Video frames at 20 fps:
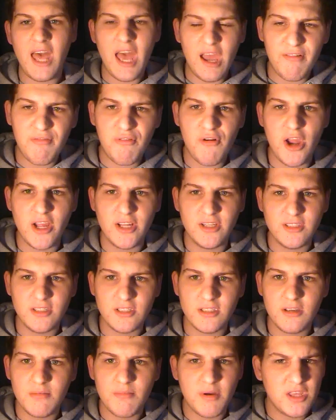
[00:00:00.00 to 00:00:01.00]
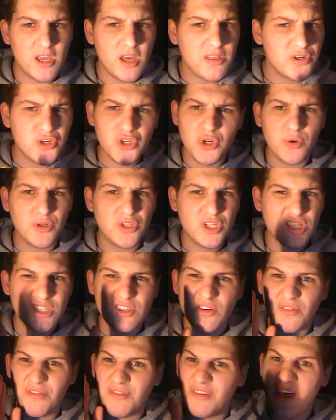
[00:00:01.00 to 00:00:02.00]
they're friends, but the other two are
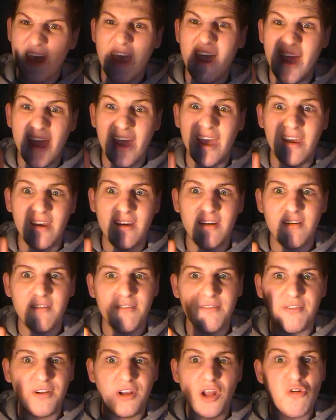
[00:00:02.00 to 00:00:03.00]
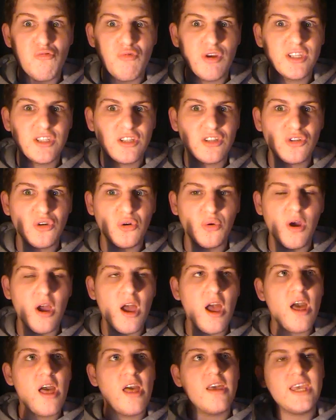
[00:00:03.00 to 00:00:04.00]
just sort of there for no reason at all.
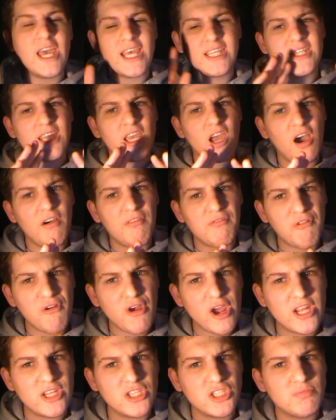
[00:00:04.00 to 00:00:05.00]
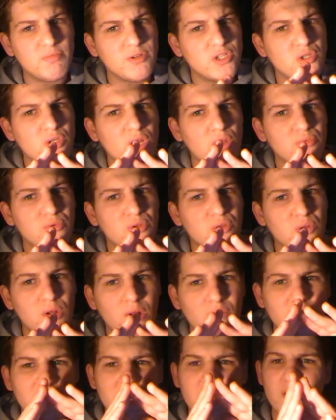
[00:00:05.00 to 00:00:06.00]
Yes, they are friends, but you don't
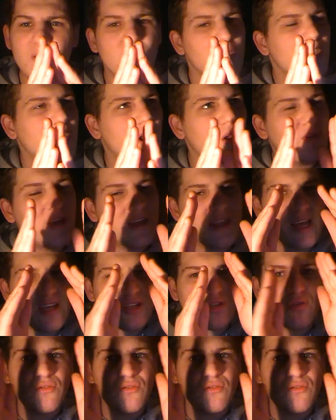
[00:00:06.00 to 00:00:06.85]
get that